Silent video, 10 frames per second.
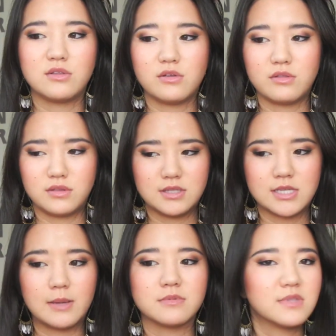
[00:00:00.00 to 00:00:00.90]
So they're the
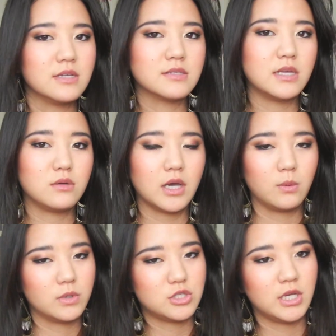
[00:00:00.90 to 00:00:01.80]
types of things that you kind
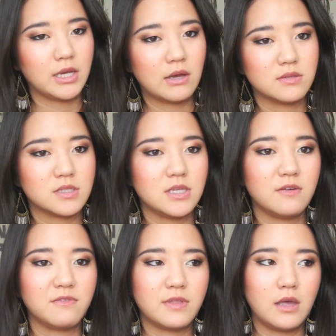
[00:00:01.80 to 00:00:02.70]
of want to check out and see
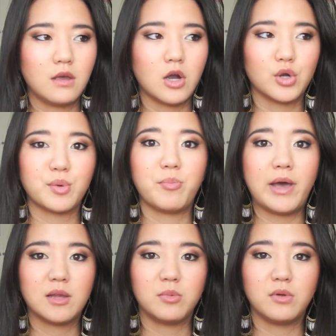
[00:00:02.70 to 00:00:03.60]
if they are
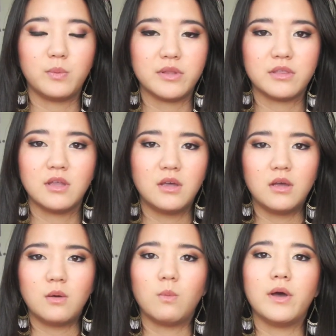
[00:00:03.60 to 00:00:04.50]
compatible with
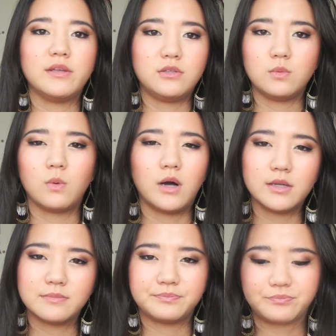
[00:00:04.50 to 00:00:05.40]
what you want.